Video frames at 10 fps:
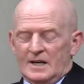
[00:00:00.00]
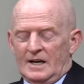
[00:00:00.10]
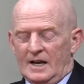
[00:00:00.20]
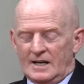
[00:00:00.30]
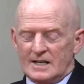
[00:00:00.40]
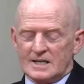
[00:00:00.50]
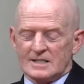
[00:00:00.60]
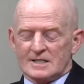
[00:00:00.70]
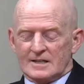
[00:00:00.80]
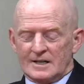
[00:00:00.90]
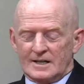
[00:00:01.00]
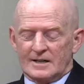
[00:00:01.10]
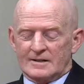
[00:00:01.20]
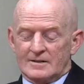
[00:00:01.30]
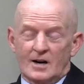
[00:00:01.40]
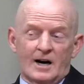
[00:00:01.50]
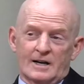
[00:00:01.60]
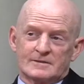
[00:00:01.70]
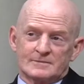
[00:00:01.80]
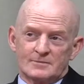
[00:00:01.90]
And he's uh,
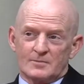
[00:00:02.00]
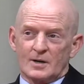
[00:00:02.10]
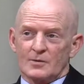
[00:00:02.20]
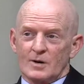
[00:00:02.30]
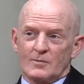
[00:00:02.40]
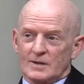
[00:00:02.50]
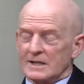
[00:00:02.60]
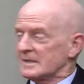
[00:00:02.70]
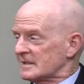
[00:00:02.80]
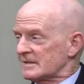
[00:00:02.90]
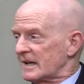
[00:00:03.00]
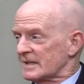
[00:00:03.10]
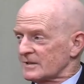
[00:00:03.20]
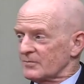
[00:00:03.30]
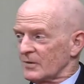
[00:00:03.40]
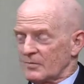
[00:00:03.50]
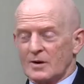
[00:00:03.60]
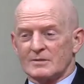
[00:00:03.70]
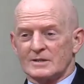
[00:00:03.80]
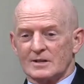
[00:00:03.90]
not, by the way, but that's that's we'll
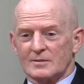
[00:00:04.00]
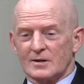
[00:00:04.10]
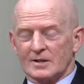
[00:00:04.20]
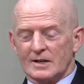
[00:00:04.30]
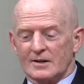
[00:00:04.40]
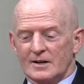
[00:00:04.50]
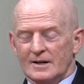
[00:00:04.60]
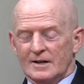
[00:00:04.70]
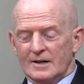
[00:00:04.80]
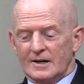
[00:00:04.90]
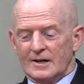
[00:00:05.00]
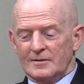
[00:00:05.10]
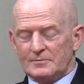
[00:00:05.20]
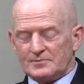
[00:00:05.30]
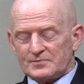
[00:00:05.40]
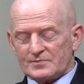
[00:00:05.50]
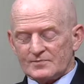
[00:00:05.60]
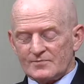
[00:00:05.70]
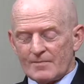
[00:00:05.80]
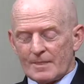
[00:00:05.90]
probably talk about later. Um,
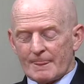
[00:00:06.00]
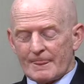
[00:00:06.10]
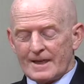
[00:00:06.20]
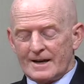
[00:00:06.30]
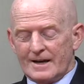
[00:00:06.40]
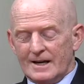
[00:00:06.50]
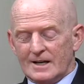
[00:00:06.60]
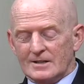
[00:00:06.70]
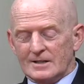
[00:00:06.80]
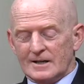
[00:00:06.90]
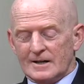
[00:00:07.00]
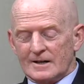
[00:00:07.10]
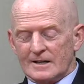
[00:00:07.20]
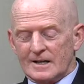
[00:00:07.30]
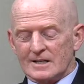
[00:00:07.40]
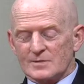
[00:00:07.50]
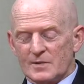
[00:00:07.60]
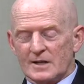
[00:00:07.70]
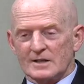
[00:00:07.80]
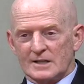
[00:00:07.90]
and uh, he has
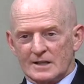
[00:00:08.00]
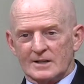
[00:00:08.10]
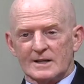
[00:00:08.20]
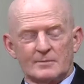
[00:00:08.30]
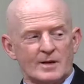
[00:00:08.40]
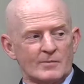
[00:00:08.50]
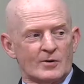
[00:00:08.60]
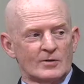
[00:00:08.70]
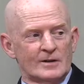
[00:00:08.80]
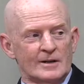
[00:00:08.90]
been killing people